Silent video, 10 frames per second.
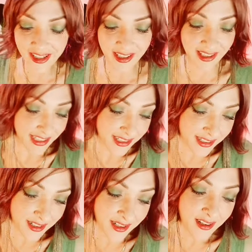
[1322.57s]
like
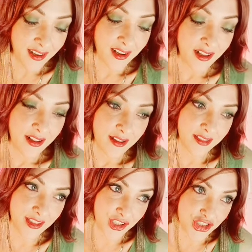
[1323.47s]
in
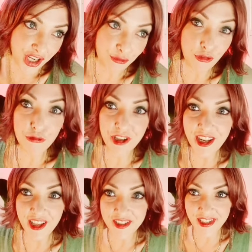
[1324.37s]
the general
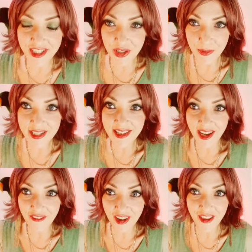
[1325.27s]
readings, it's always
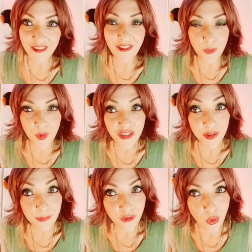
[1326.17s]
advice and
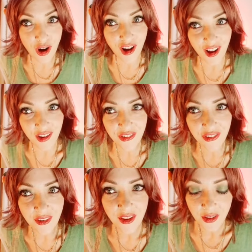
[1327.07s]
wisdom for us.